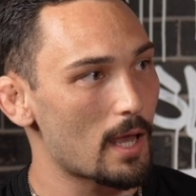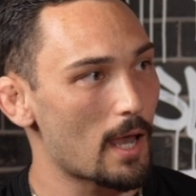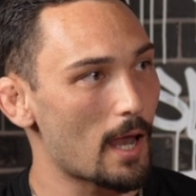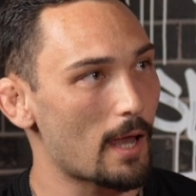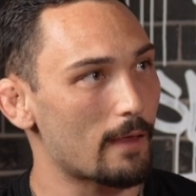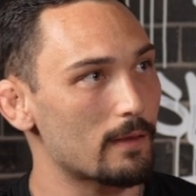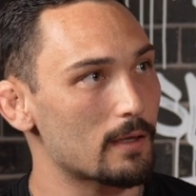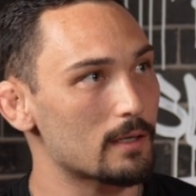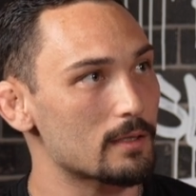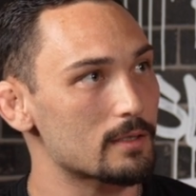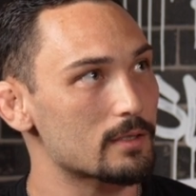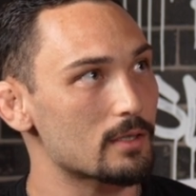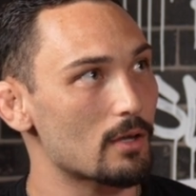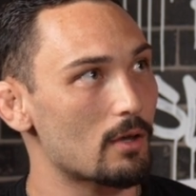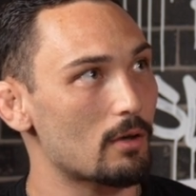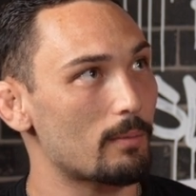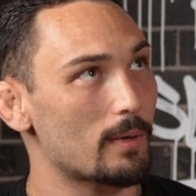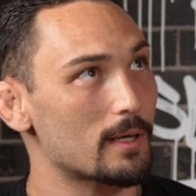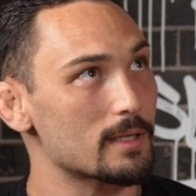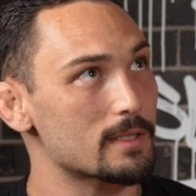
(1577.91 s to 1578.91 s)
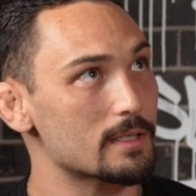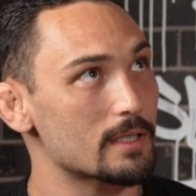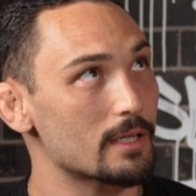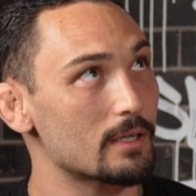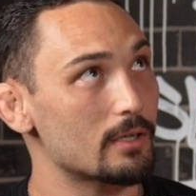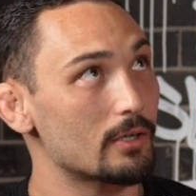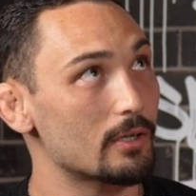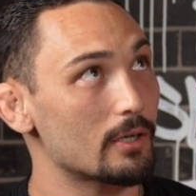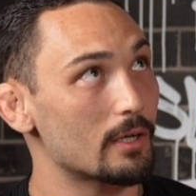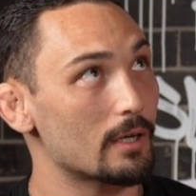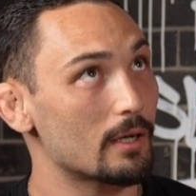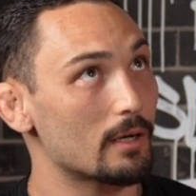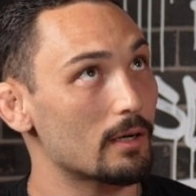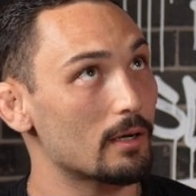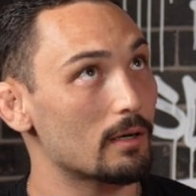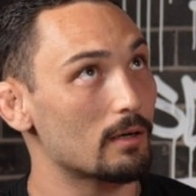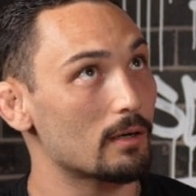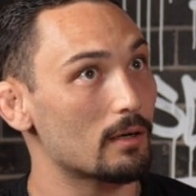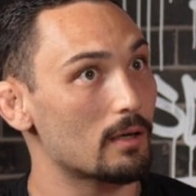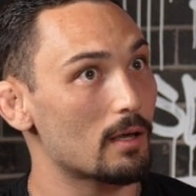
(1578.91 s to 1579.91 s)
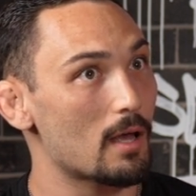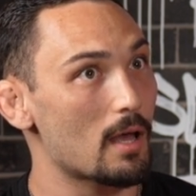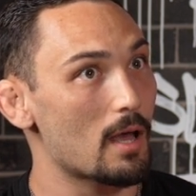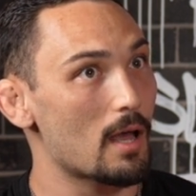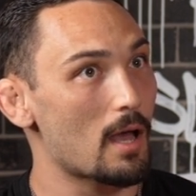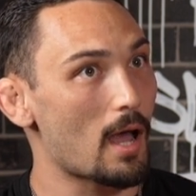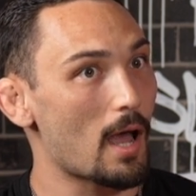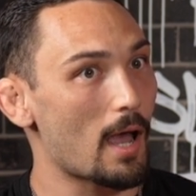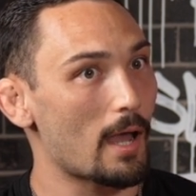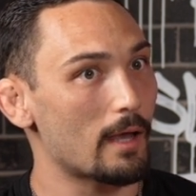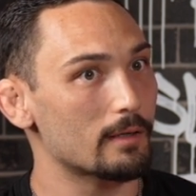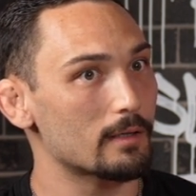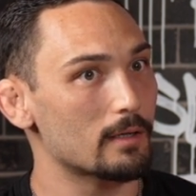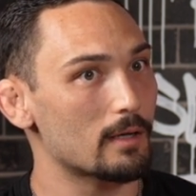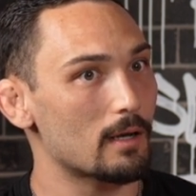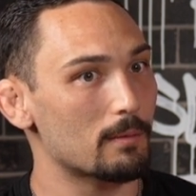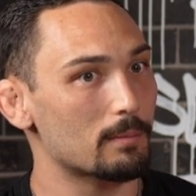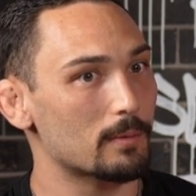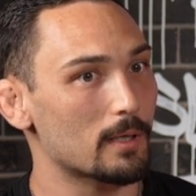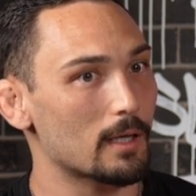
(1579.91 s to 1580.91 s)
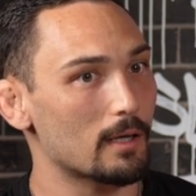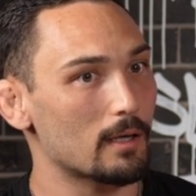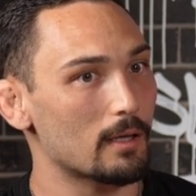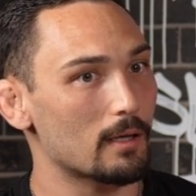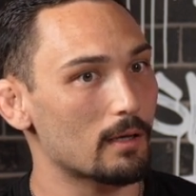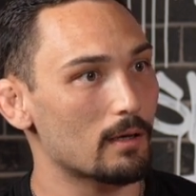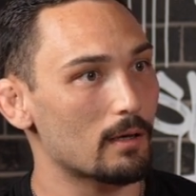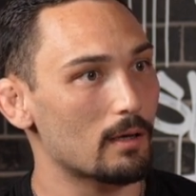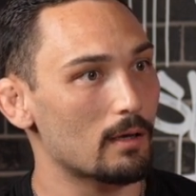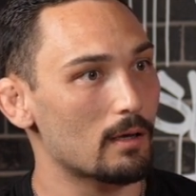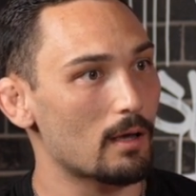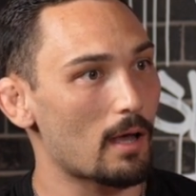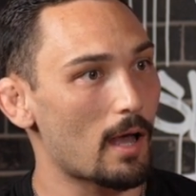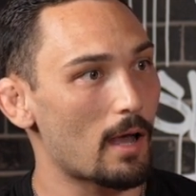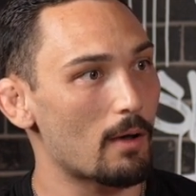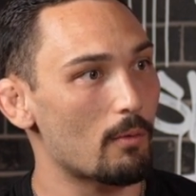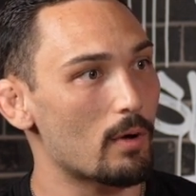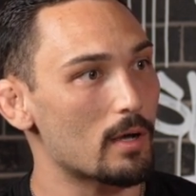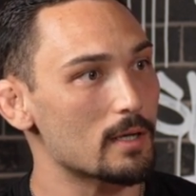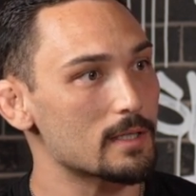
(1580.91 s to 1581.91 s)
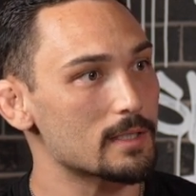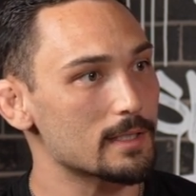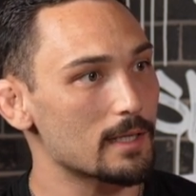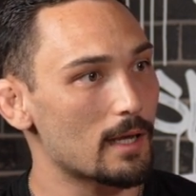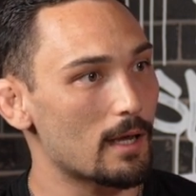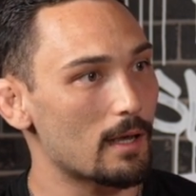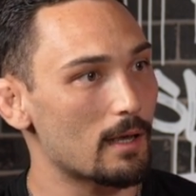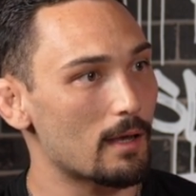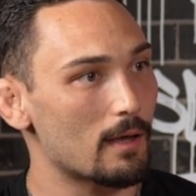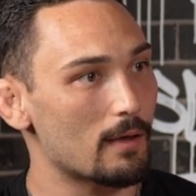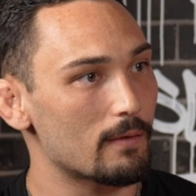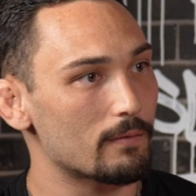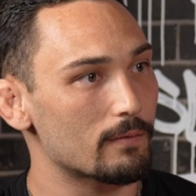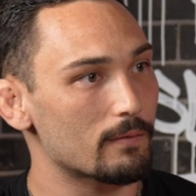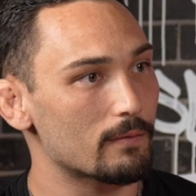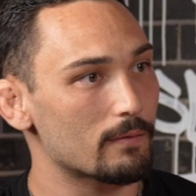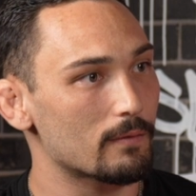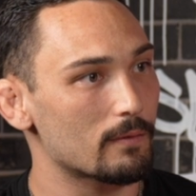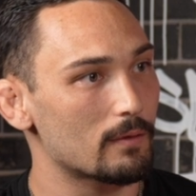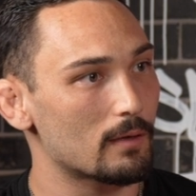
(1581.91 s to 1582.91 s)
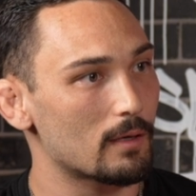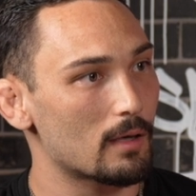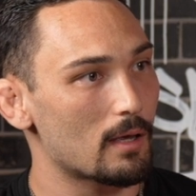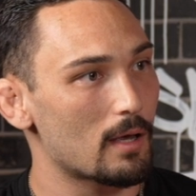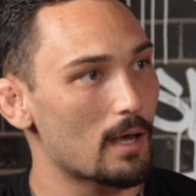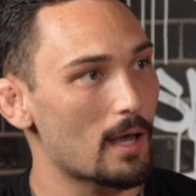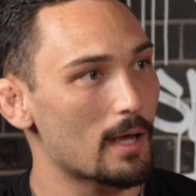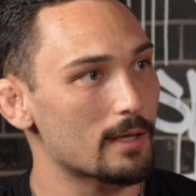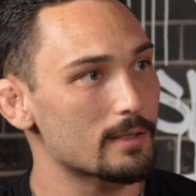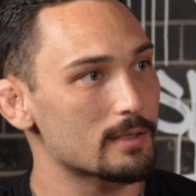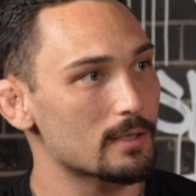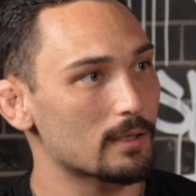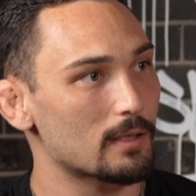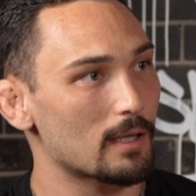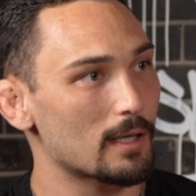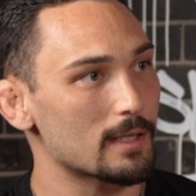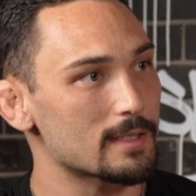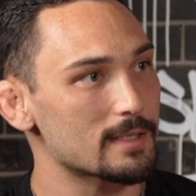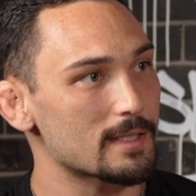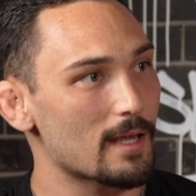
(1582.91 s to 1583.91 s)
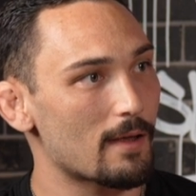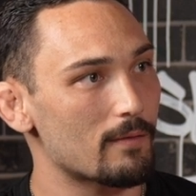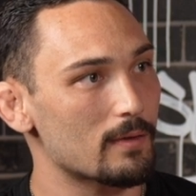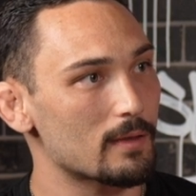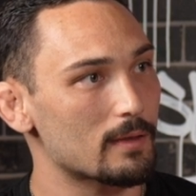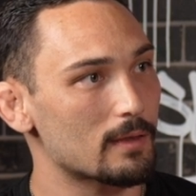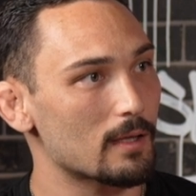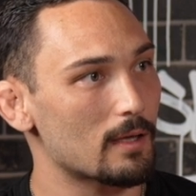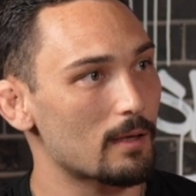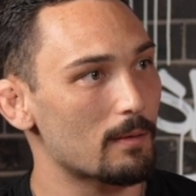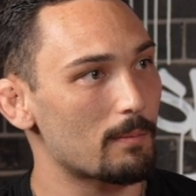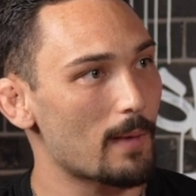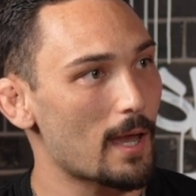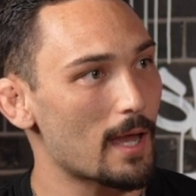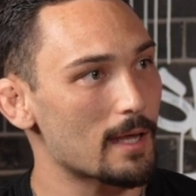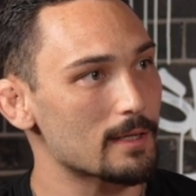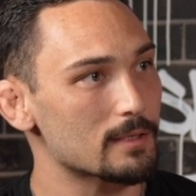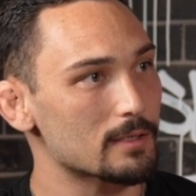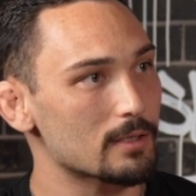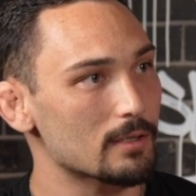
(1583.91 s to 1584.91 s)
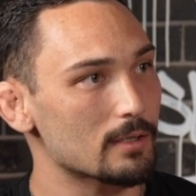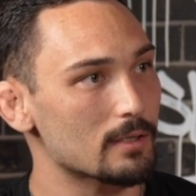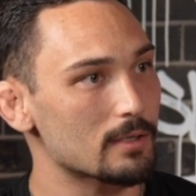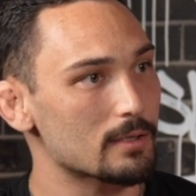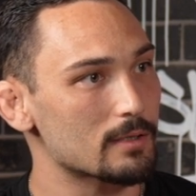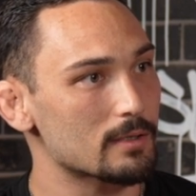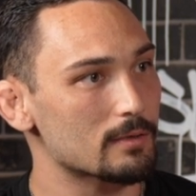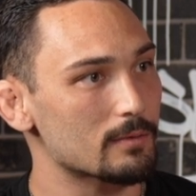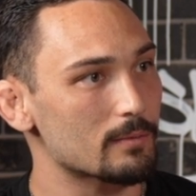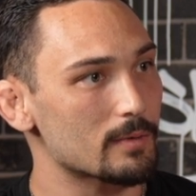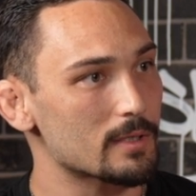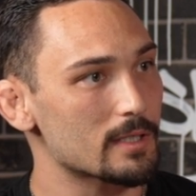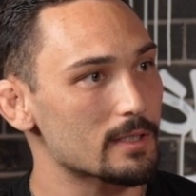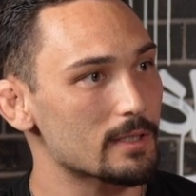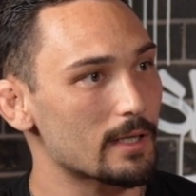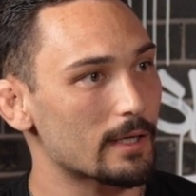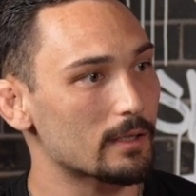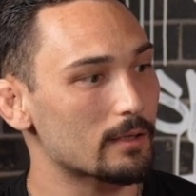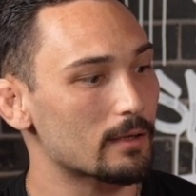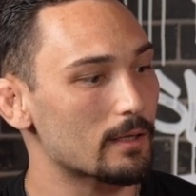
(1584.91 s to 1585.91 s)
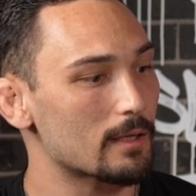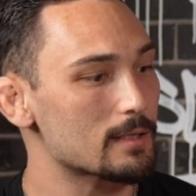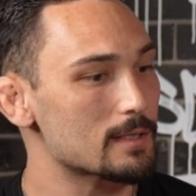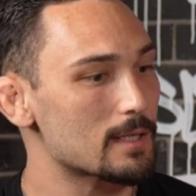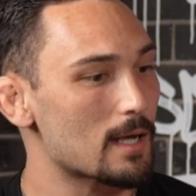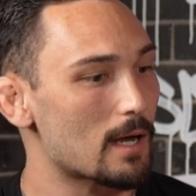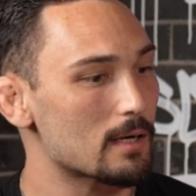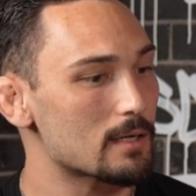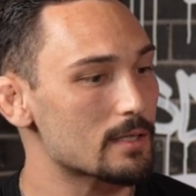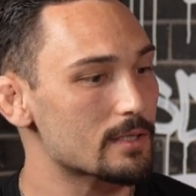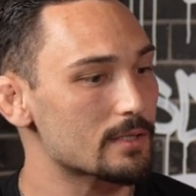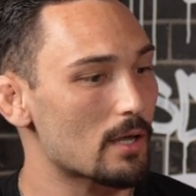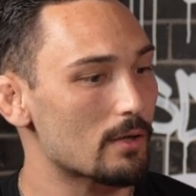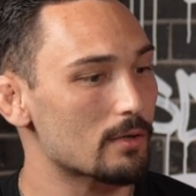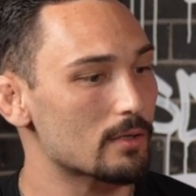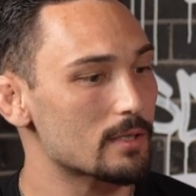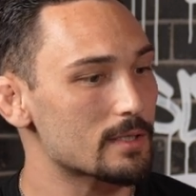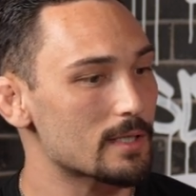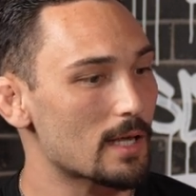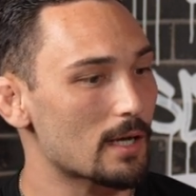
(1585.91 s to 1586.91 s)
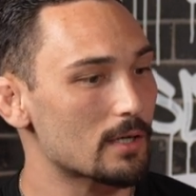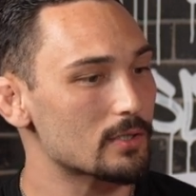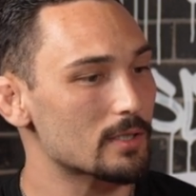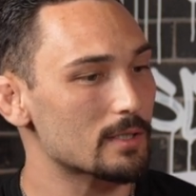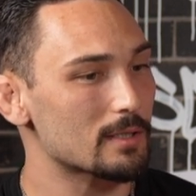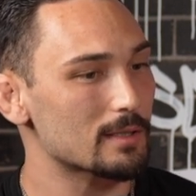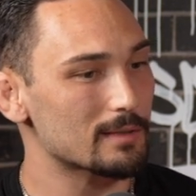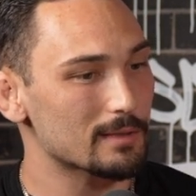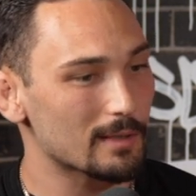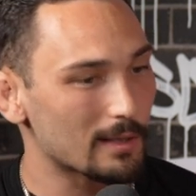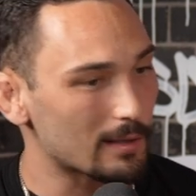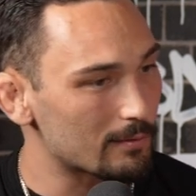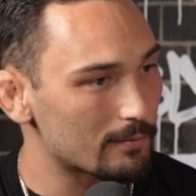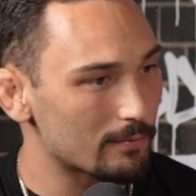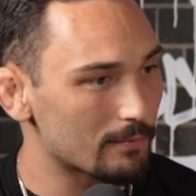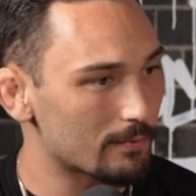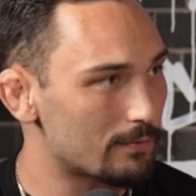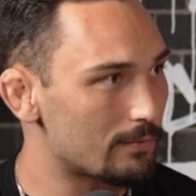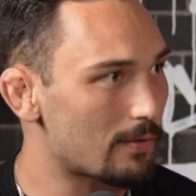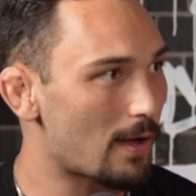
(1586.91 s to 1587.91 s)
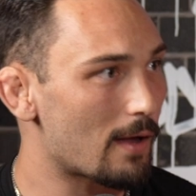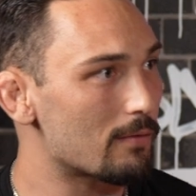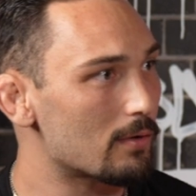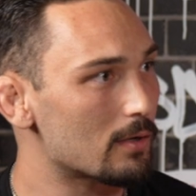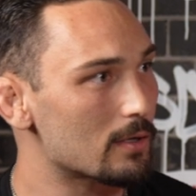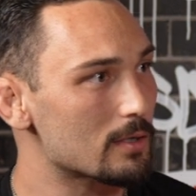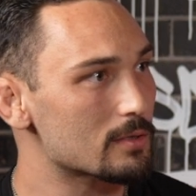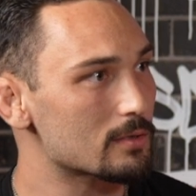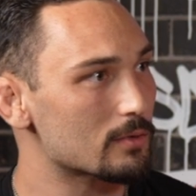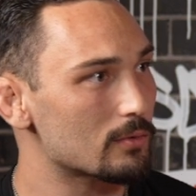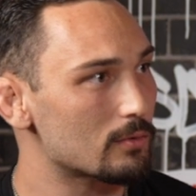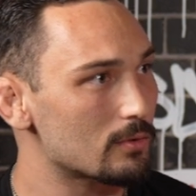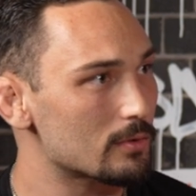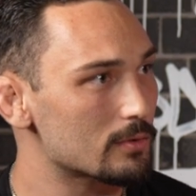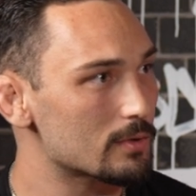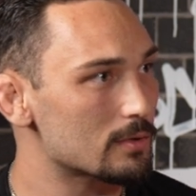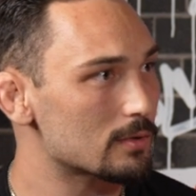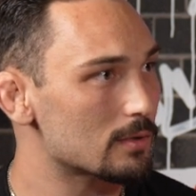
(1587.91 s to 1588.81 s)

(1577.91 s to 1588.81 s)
And then so my senior year, I ended up getting, I won CIF. I took like 7th at Masters, which is like the entire southern section. It's like 500 schools.